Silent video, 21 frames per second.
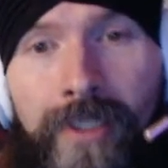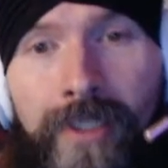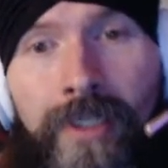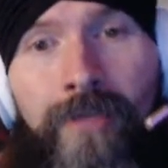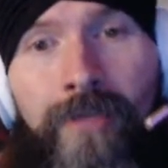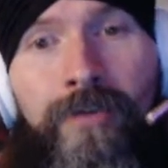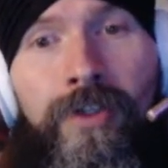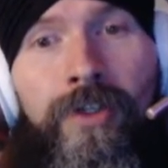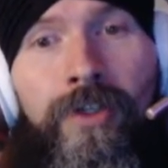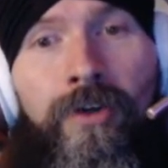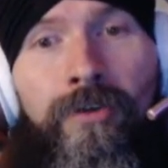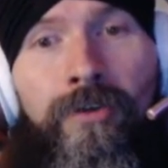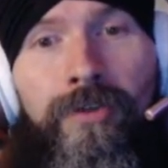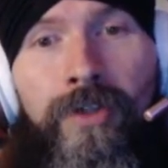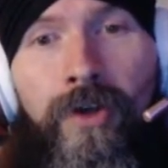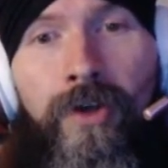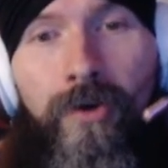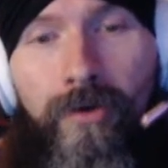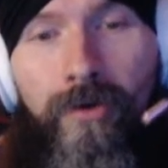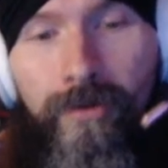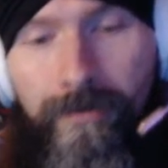if you don't
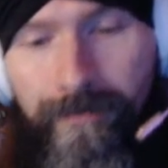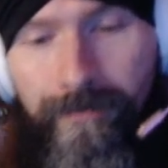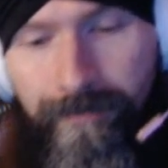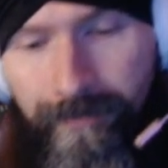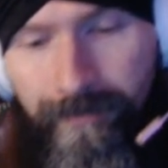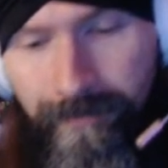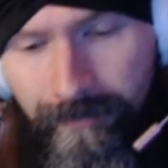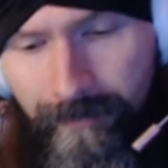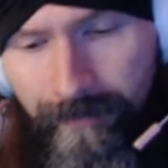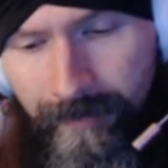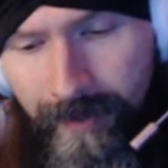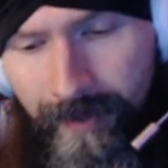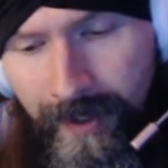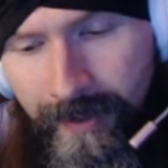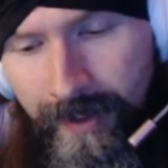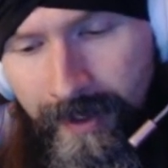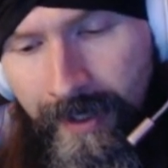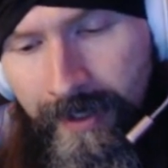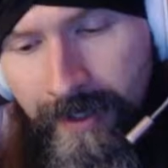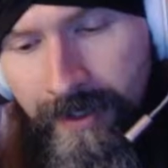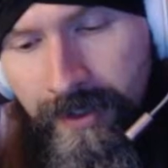know that
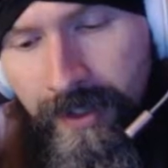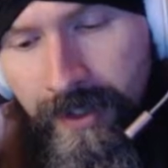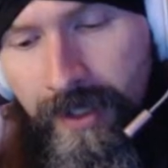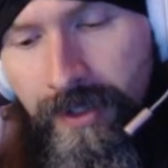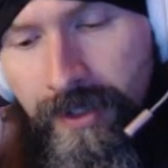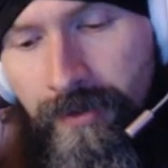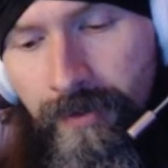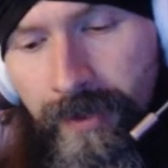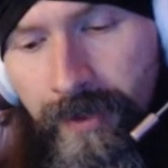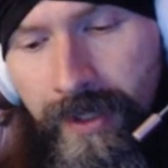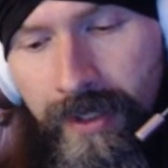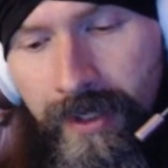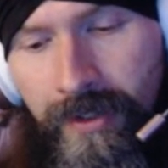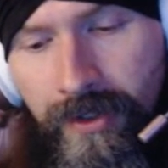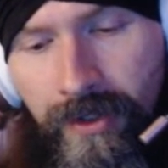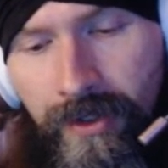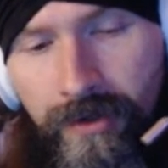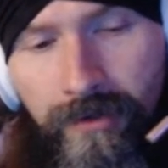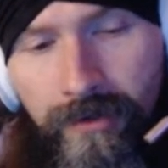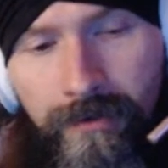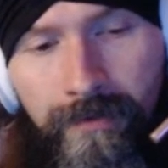that exists within
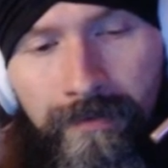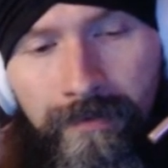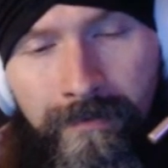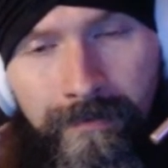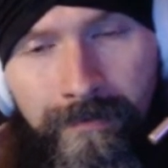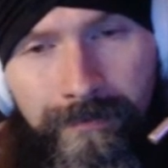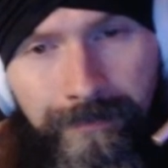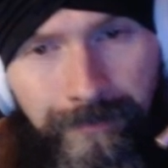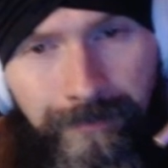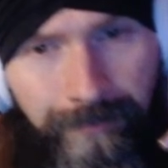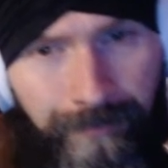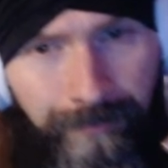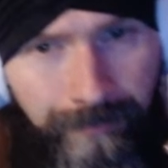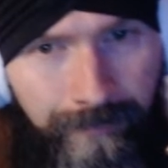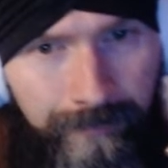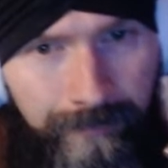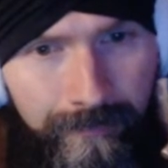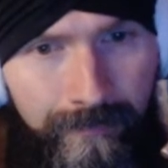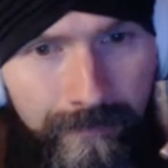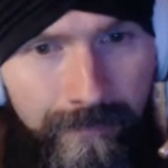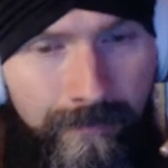you,
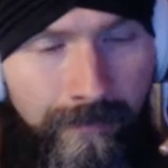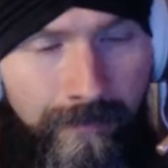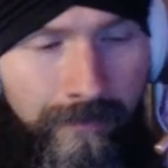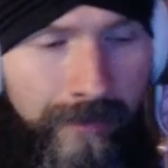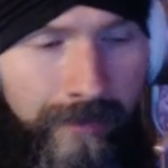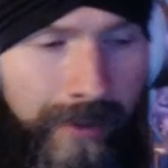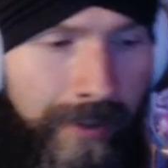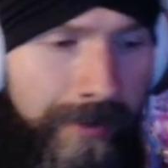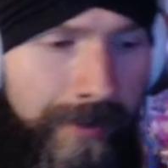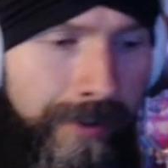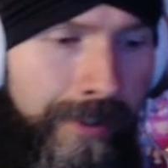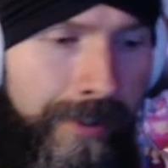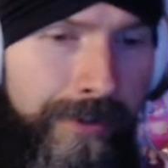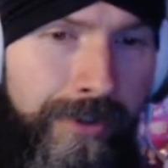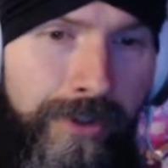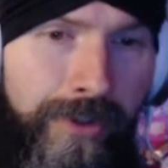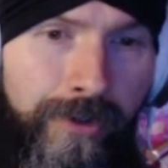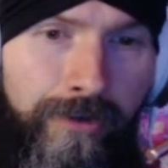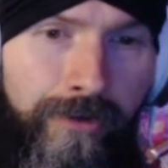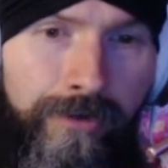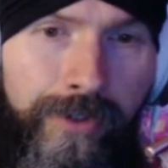then
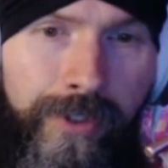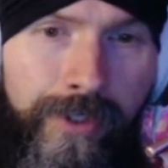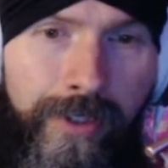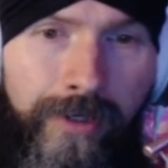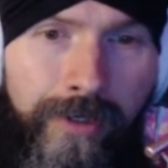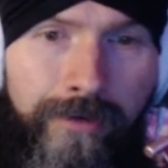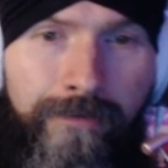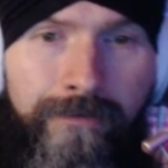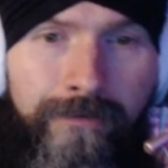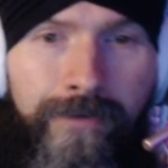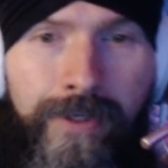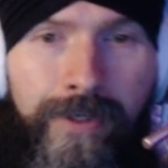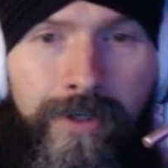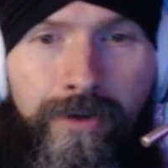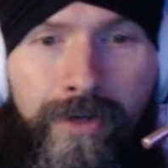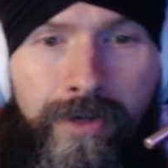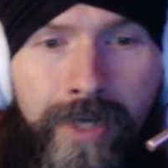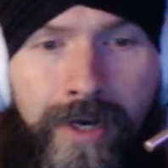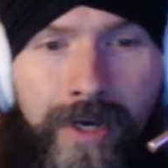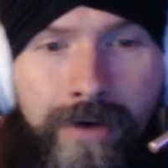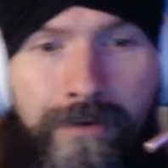you know you got to figure
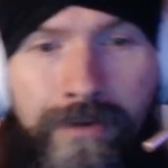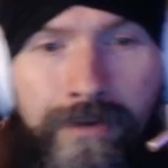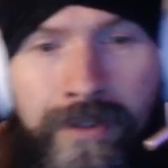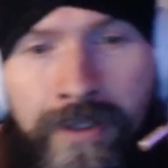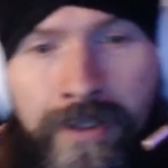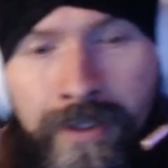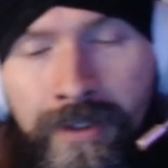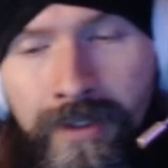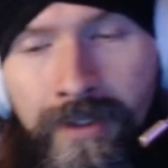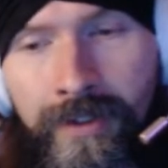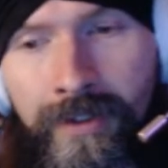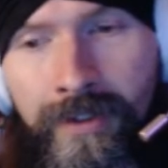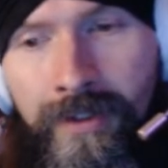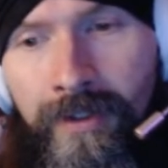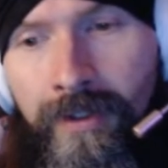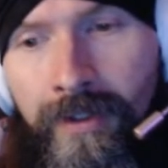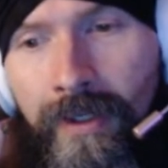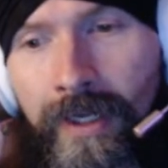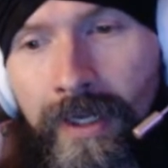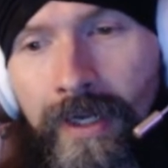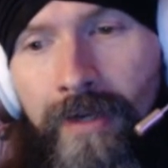it out
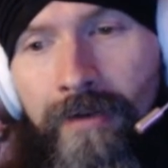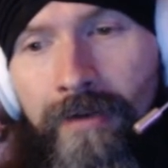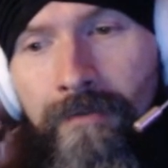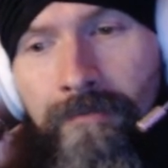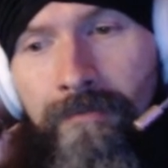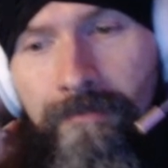and